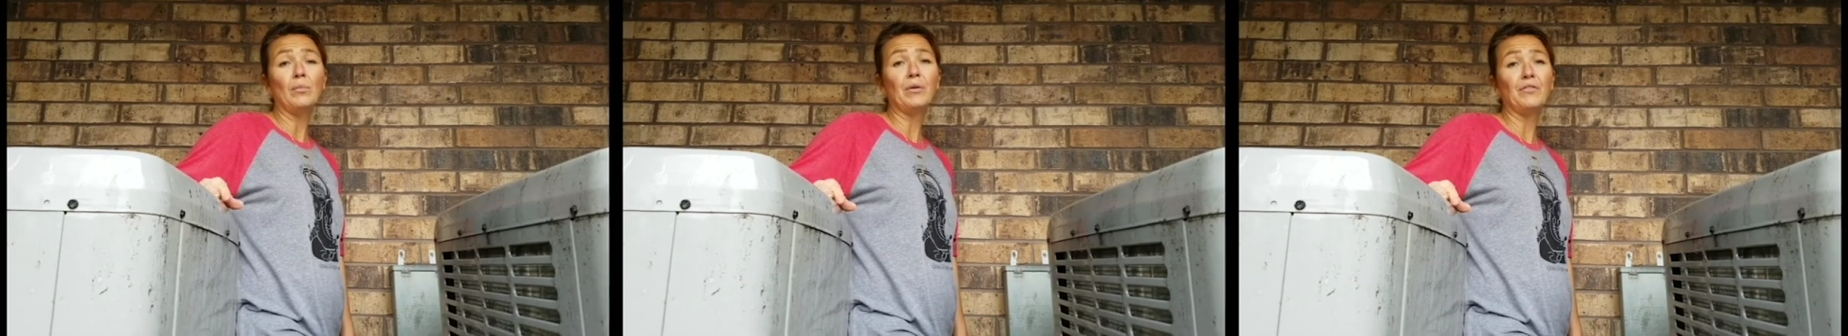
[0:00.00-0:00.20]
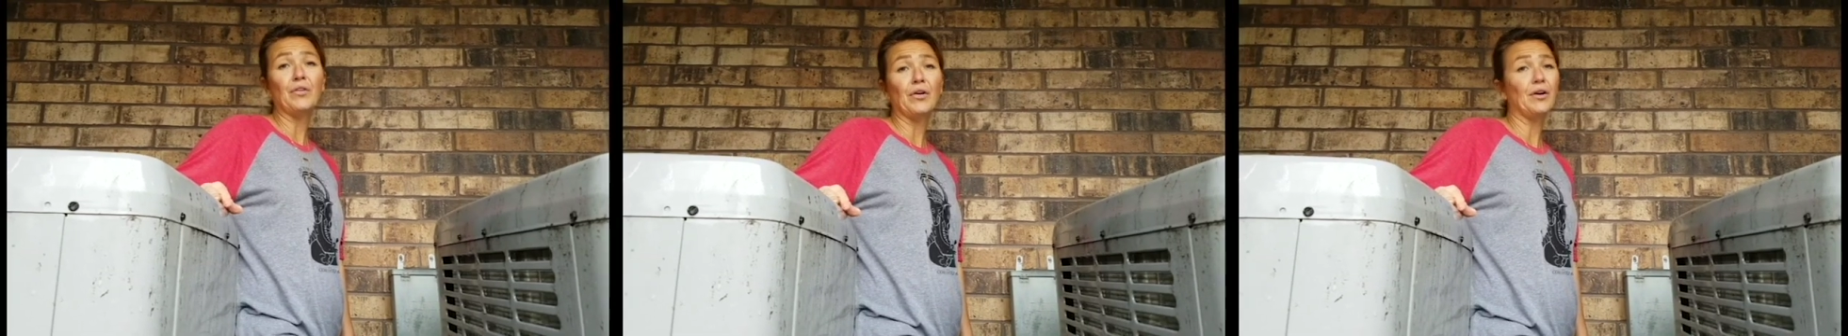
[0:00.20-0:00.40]

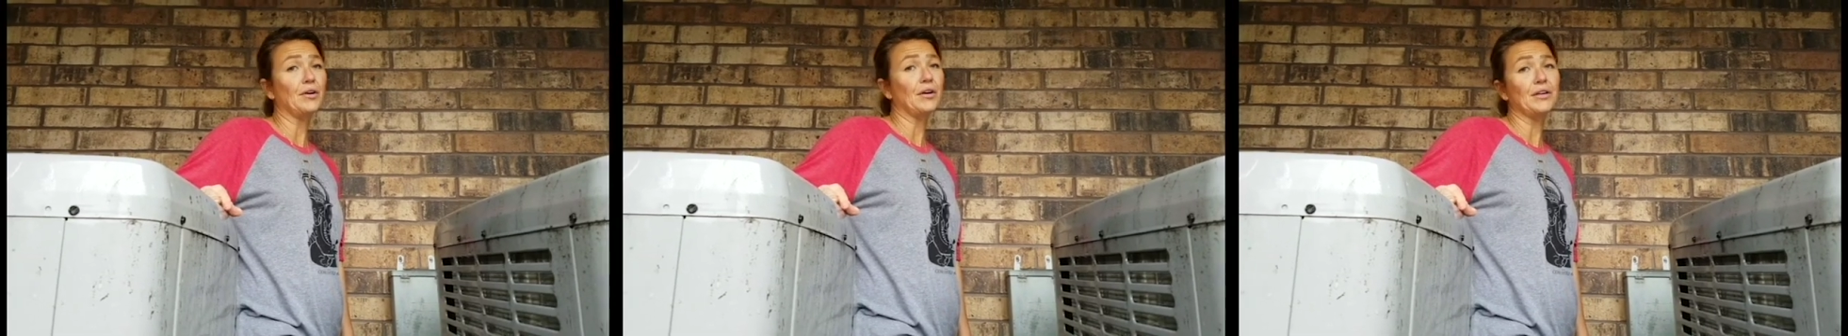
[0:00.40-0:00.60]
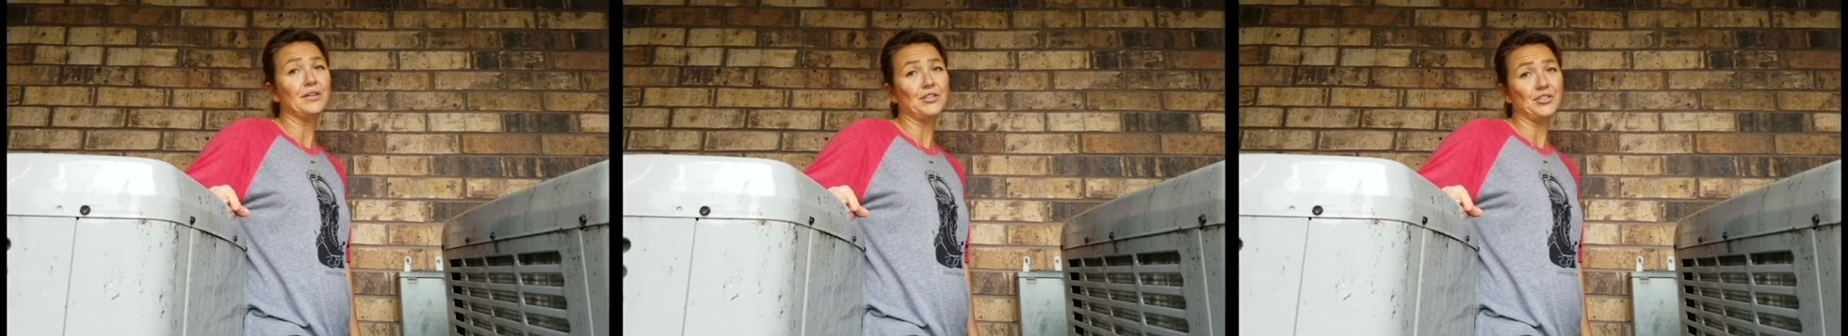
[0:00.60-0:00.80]
if your air
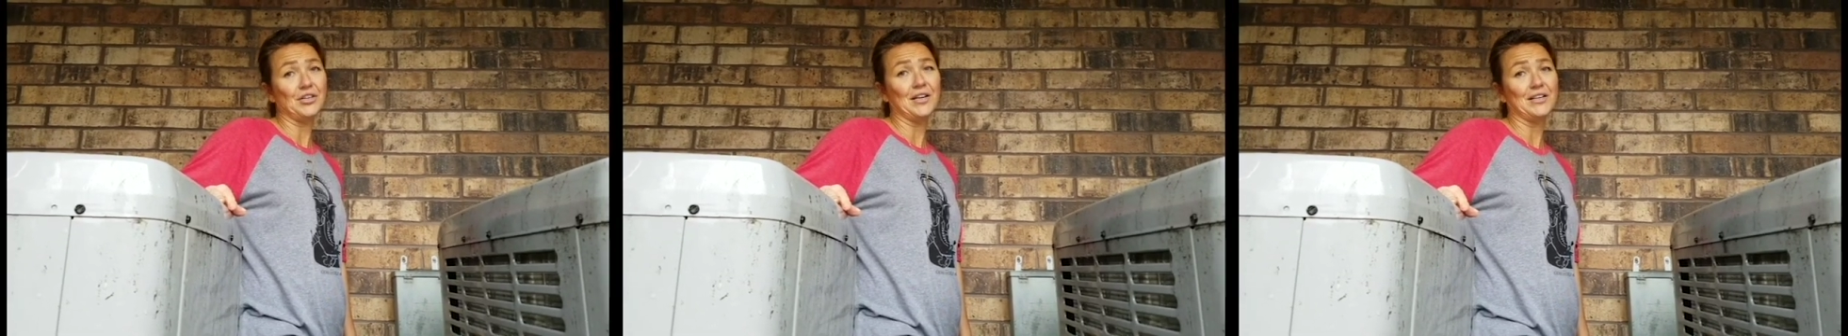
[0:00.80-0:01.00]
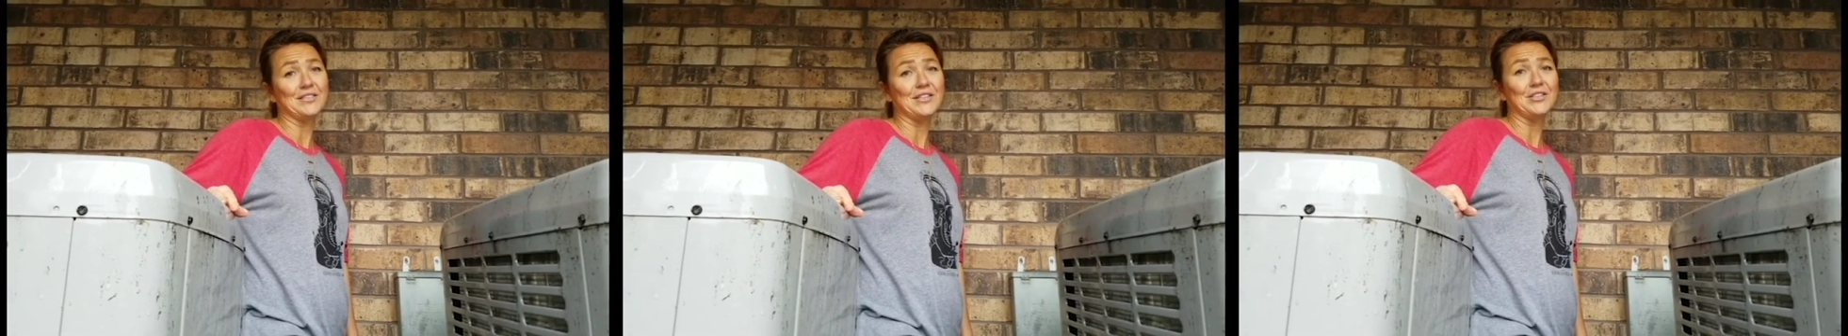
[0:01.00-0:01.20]

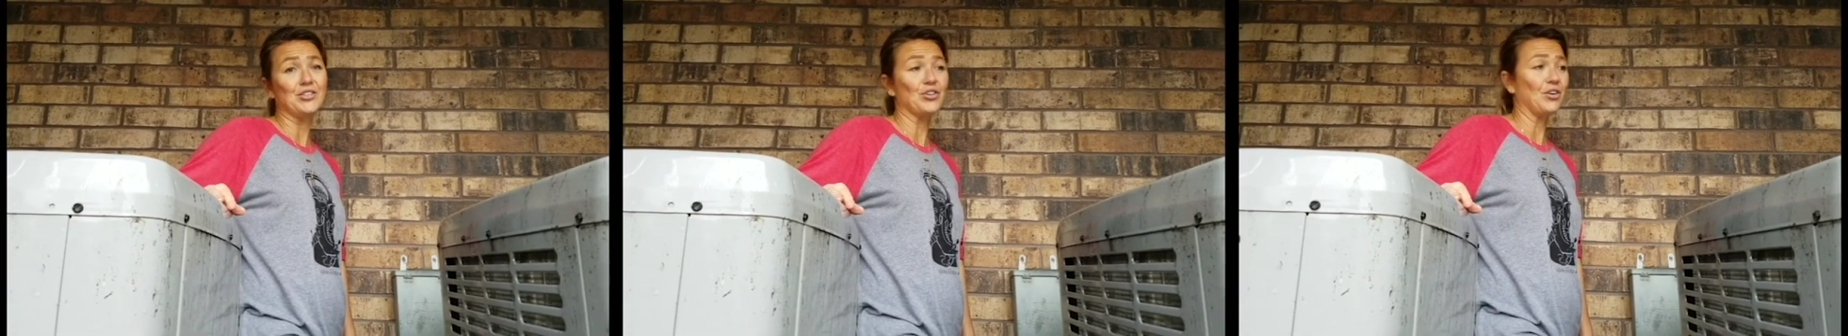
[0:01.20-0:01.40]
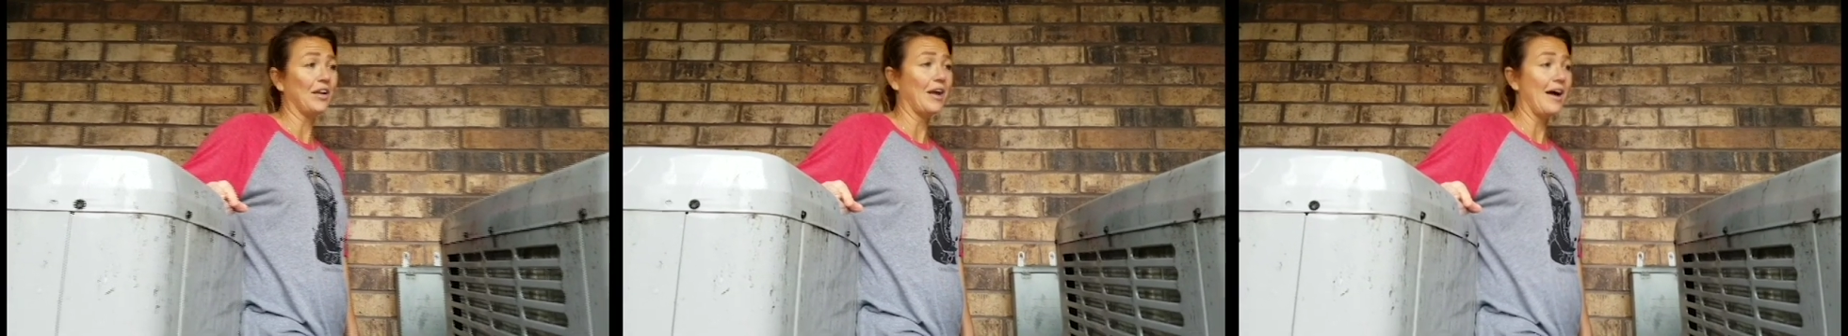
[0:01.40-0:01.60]
conditioning isn't
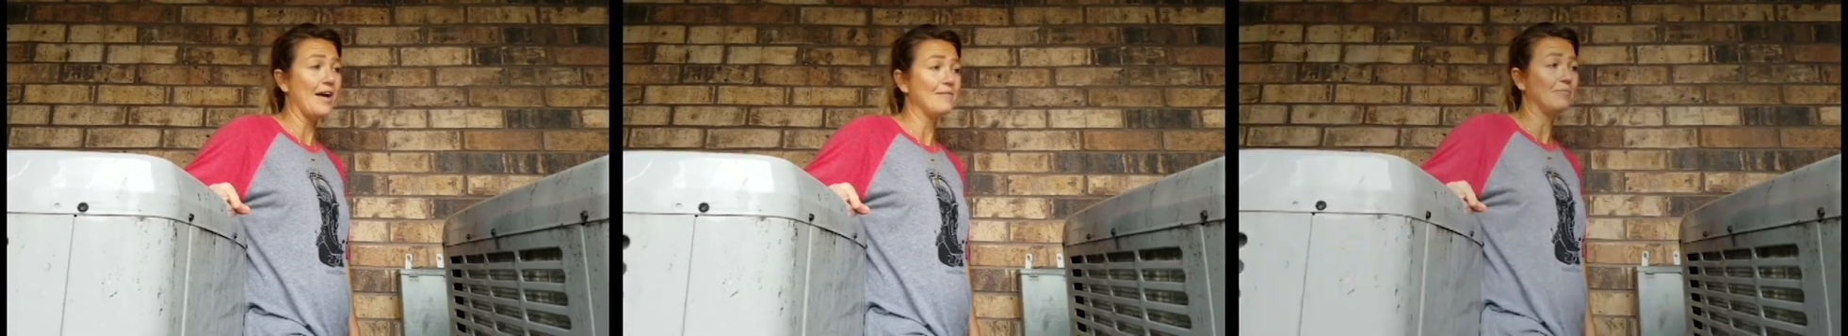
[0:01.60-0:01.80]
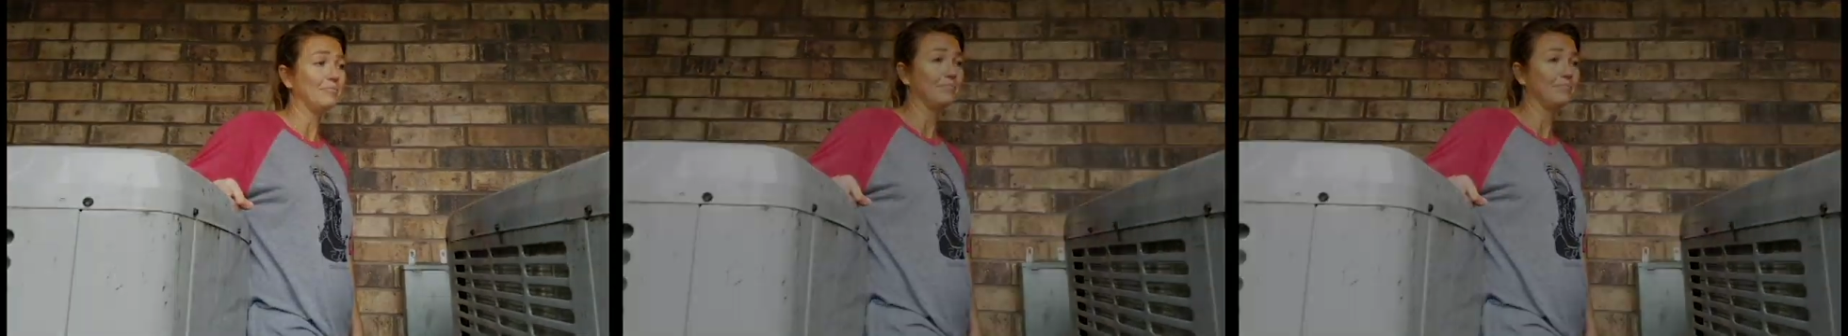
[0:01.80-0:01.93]
turning on.